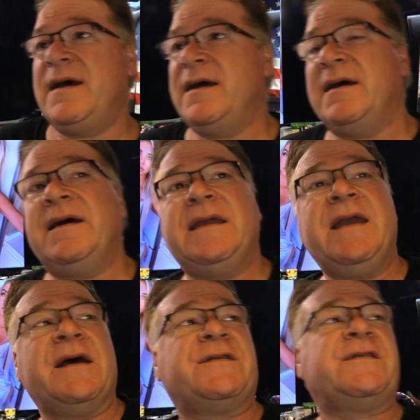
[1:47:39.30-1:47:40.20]
Uh,
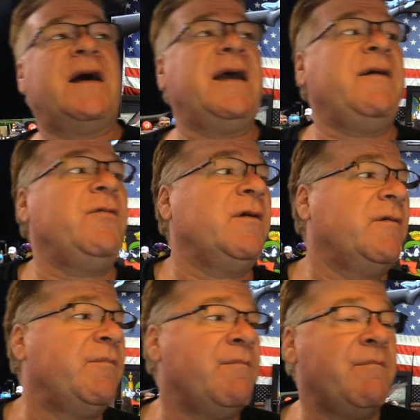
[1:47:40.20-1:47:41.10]
yes, I
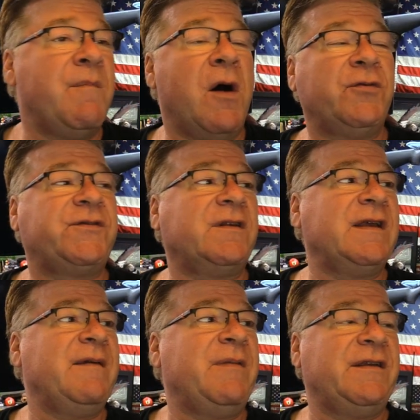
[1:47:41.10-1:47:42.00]
will
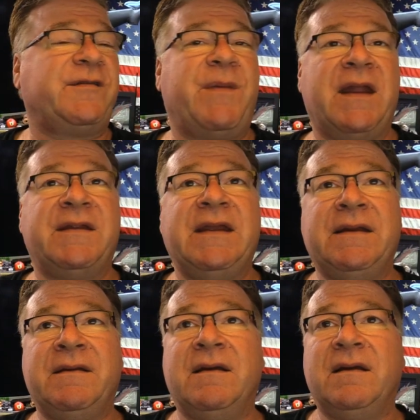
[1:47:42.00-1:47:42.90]
mostly be
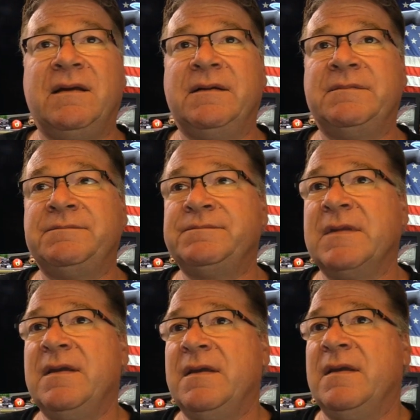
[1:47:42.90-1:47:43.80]
spending, um,
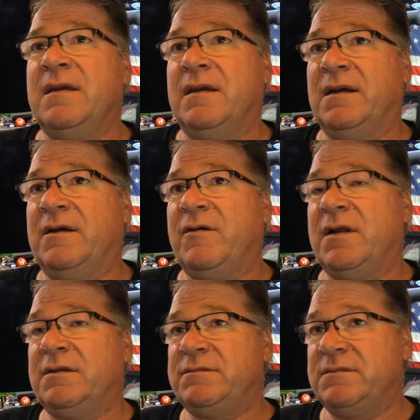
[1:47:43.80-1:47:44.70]
uh,
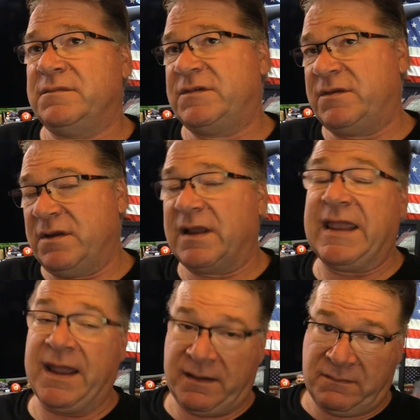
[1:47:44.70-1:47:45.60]
well,
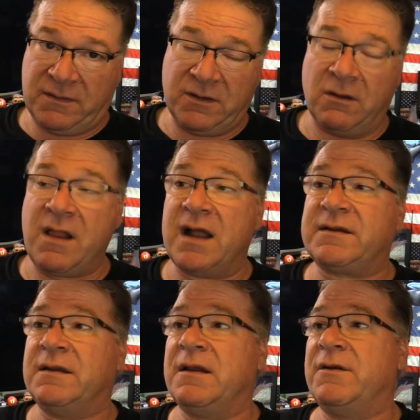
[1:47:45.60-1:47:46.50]
again, no
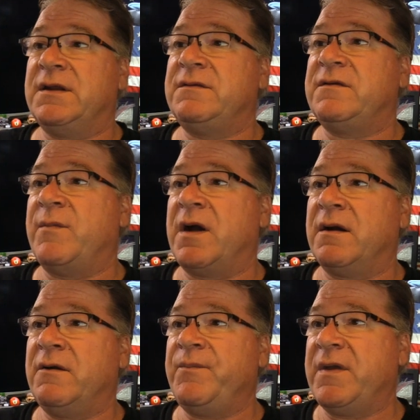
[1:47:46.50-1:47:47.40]
locked and loaded
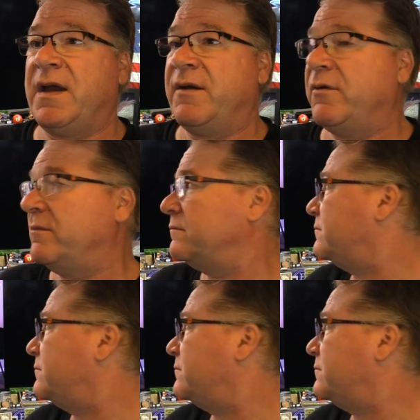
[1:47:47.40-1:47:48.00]
tomorrow. I will